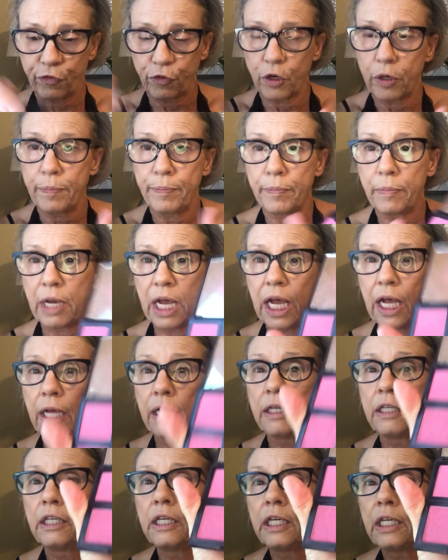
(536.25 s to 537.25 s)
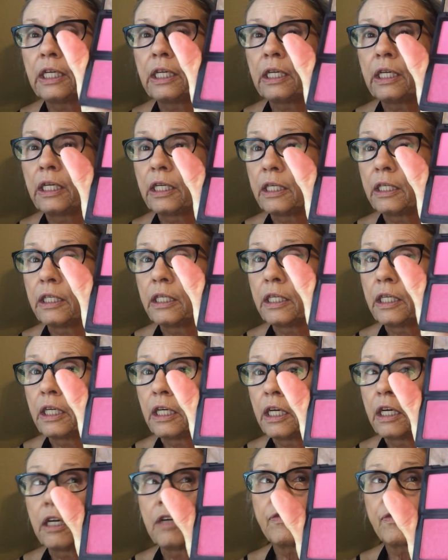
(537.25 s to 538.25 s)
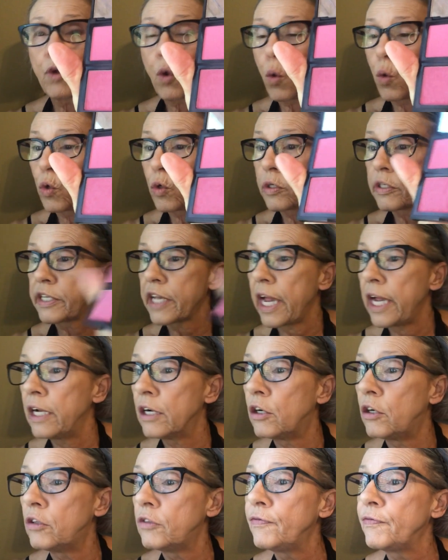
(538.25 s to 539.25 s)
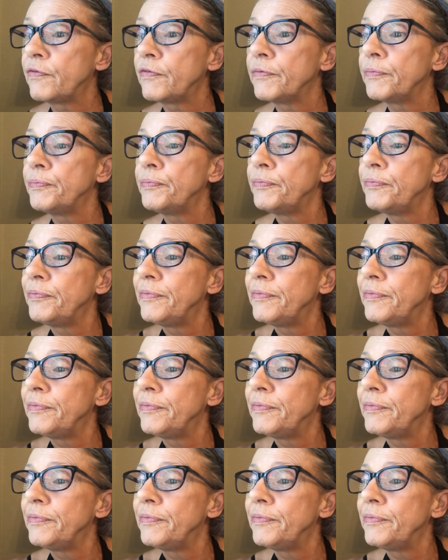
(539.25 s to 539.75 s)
from, of course, e.l.f.